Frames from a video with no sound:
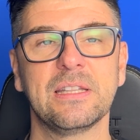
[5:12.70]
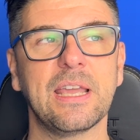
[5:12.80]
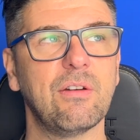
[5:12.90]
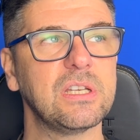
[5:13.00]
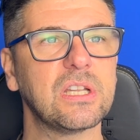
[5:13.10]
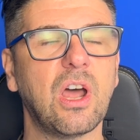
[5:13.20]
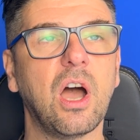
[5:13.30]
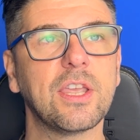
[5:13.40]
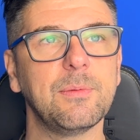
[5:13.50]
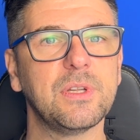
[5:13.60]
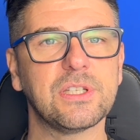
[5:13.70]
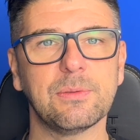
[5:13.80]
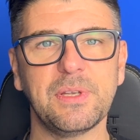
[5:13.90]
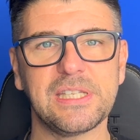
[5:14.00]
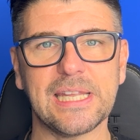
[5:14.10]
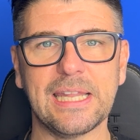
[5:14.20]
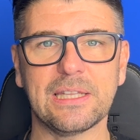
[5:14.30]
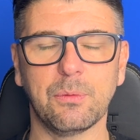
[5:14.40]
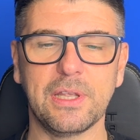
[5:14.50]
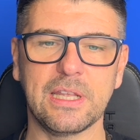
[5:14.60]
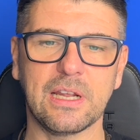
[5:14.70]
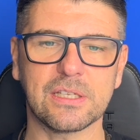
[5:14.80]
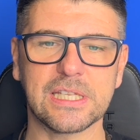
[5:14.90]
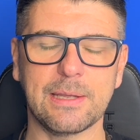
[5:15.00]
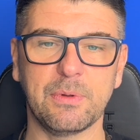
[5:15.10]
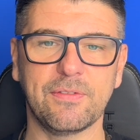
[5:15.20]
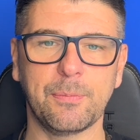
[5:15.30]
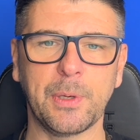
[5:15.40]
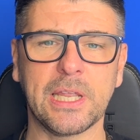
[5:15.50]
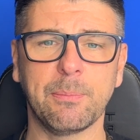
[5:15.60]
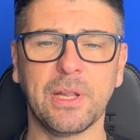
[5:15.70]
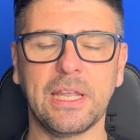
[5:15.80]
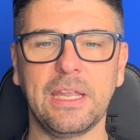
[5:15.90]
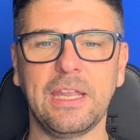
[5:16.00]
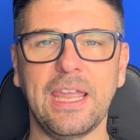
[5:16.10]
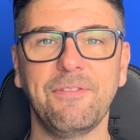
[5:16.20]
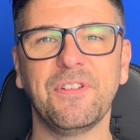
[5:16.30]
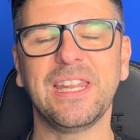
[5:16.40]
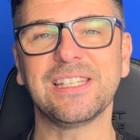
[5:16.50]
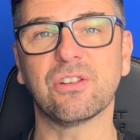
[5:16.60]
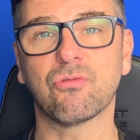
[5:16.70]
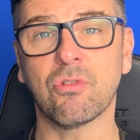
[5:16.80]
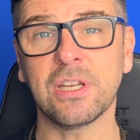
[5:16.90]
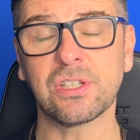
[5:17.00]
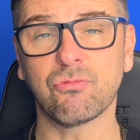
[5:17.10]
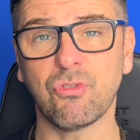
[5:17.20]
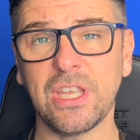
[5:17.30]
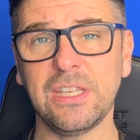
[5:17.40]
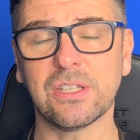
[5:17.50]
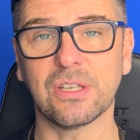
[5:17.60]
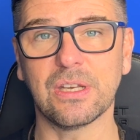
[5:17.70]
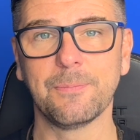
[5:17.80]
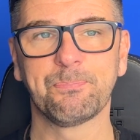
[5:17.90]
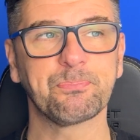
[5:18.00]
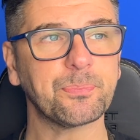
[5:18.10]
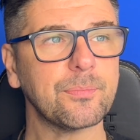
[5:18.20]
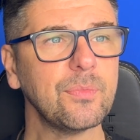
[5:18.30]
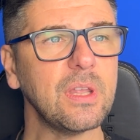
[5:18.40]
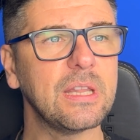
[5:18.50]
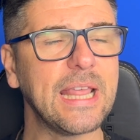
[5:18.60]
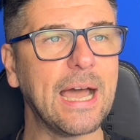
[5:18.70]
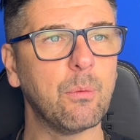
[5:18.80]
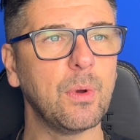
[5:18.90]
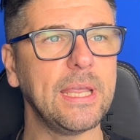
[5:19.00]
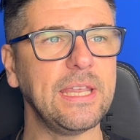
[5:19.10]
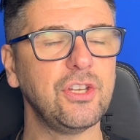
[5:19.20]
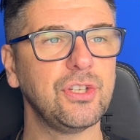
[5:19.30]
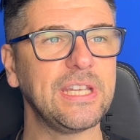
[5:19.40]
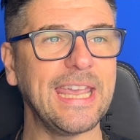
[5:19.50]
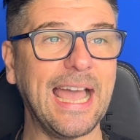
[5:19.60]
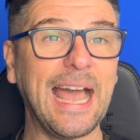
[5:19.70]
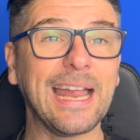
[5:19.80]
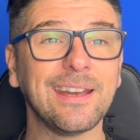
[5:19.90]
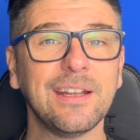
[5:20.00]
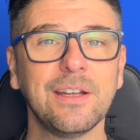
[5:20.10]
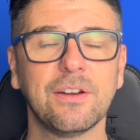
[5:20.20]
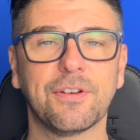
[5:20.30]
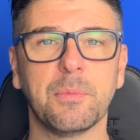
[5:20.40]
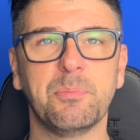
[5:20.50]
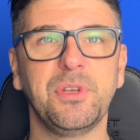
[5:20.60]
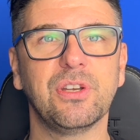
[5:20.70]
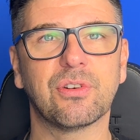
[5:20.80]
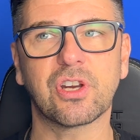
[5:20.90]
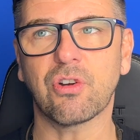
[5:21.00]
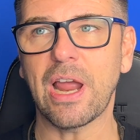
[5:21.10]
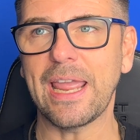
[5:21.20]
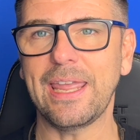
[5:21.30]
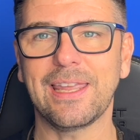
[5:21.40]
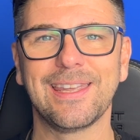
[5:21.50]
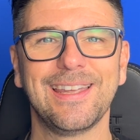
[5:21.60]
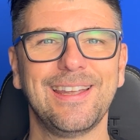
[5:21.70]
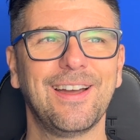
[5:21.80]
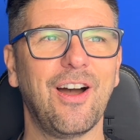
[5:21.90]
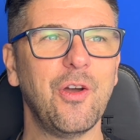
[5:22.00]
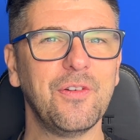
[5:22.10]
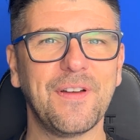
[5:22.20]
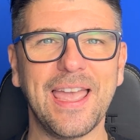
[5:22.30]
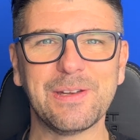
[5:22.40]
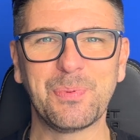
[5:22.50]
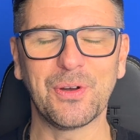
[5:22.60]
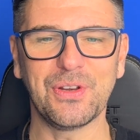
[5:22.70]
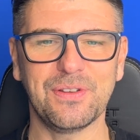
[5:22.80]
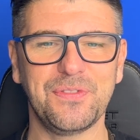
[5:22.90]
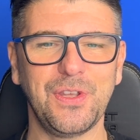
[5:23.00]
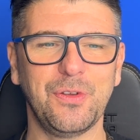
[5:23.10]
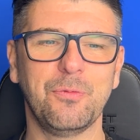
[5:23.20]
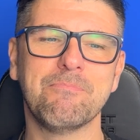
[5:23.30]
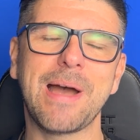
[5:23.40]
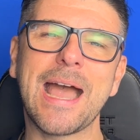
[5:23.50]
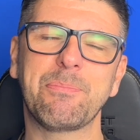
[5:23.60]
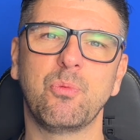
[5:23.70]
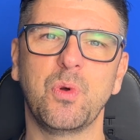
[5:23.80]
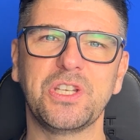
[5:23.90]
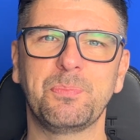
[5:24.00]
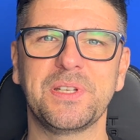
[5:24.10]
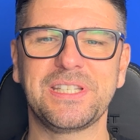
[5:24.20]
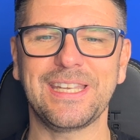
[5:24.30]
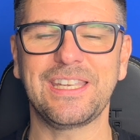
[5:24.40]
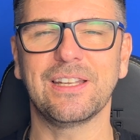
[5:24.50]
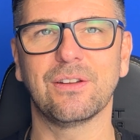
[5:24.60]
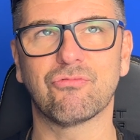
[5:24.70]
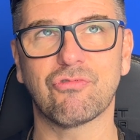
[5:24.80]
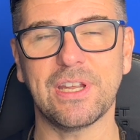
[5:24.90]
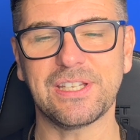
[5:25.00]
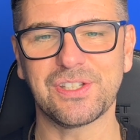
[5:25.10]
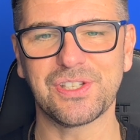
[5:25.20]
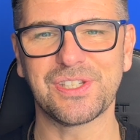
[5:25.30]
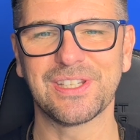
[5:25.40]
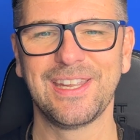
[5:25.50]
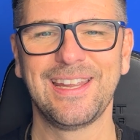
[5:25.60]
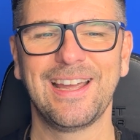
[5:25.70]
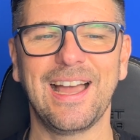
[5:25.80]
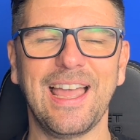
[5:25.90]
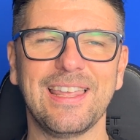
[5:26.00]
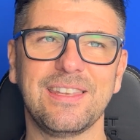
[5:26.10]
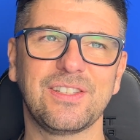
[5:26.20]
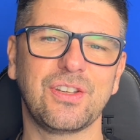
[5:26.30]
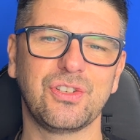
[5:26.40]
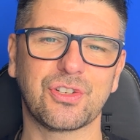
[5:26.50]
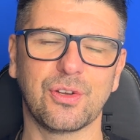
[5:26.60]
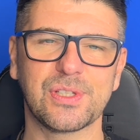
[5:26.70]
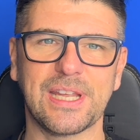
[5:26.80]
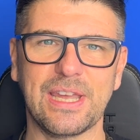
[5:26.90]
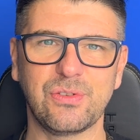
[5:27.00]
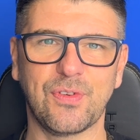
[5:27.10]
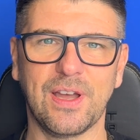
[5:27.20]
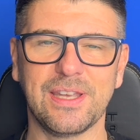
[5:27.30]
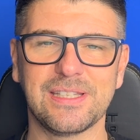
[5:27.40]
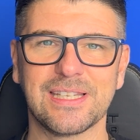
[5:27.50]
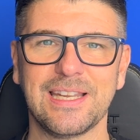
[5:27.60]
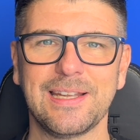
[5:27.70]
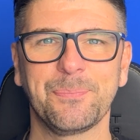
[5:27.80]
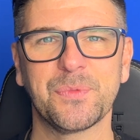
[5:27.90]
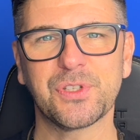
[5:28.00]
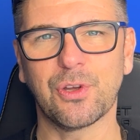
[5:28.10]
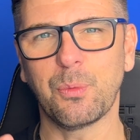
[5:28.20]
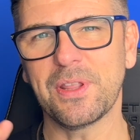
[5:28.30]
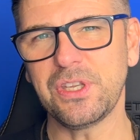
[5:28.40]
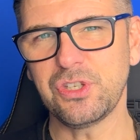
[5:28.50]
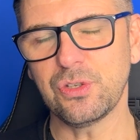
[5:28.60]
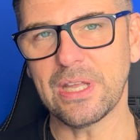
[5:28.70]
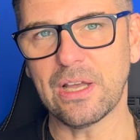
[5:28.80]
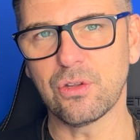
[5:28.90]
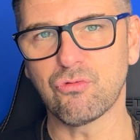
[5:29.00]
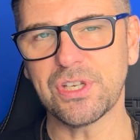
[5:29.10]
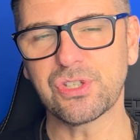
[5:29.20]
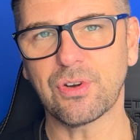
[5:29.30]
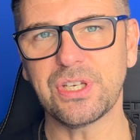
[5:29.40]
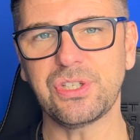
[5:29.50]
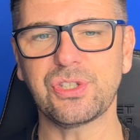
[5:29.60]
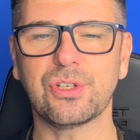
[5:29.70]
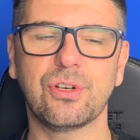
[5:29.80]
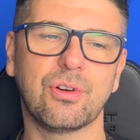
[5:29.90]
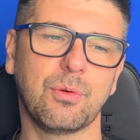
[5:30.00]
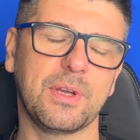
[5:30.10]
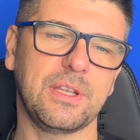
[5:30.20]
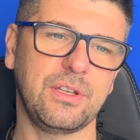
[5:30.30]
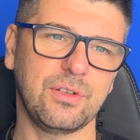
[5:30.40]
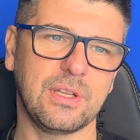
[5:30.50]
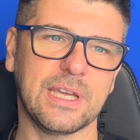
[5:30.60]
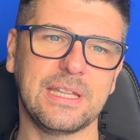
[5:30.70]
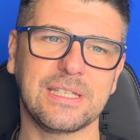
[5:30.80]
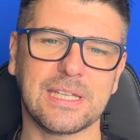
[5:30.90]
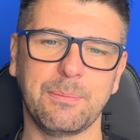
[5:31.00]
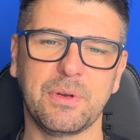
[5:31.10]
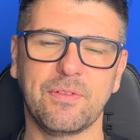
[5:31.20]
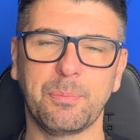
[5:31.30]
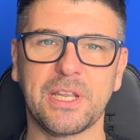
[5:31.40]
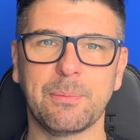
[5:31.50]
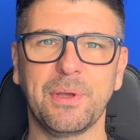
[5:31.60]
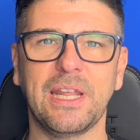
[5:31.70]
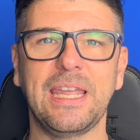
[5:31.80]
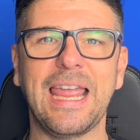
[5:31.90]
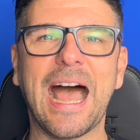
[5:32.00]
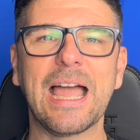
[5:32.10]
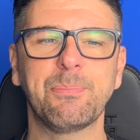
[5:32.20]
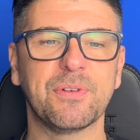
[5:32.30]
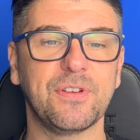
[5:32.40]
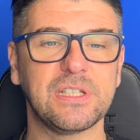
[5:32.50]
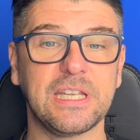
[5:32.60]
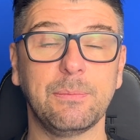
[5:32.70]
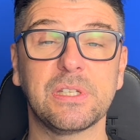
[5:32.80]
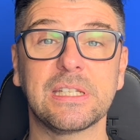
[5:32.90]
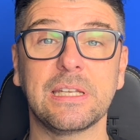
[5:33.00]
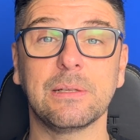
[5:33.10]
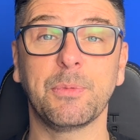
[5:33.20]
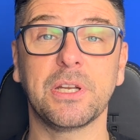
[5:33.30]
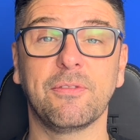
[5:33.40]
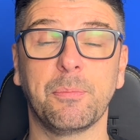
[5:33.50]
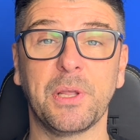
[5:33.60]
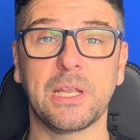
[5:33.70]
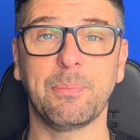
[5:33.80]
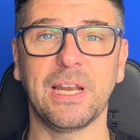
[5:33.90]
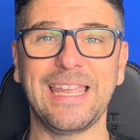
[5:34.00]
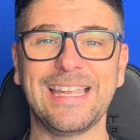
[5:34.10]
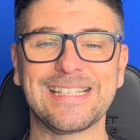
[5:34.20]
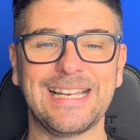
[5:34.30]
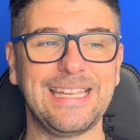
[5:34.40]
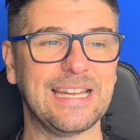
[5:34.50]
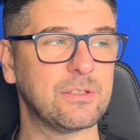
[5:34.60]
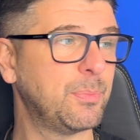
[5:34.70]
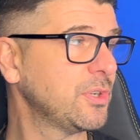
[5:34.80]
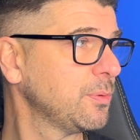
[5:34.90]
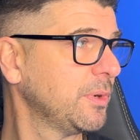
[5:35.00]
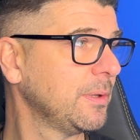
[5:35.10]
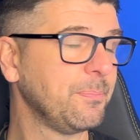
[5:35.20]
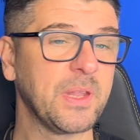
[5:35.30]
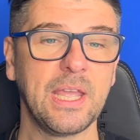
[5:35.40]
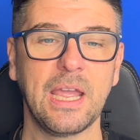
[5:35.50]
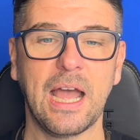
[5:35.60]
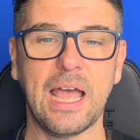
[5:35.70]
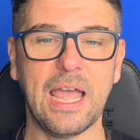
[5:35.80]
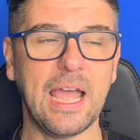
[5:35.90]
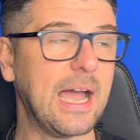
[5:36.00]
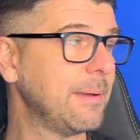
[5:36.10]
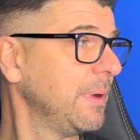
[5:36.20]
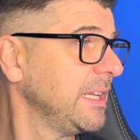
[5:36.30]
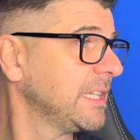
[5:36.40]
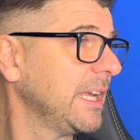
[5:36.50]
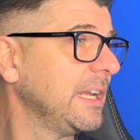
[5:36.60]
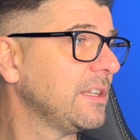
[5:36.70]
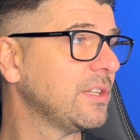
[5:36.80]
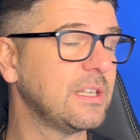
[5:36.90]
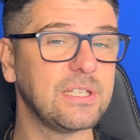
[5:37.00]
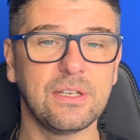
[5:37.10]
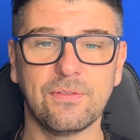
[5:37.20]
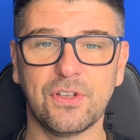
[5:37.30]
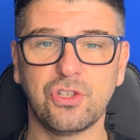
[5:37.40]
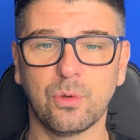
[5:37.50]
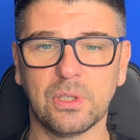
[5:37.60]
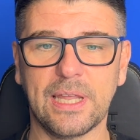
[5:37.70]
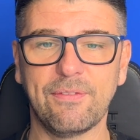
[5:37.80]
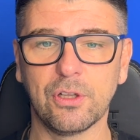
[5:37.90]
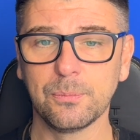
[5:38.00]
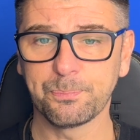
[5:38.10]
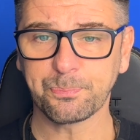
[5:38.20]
There is an argument to be said that within our statement of applicability, if it is a risk reason that we can, from a bureaucratic overhead point of view, map which particular risks uh, this control satisfies. So whether you do that on the risk register or whether you do that in the statement of applicability, I prefer to keep the statement of applicability as clean as possible. Uh, I maintain it to this individual level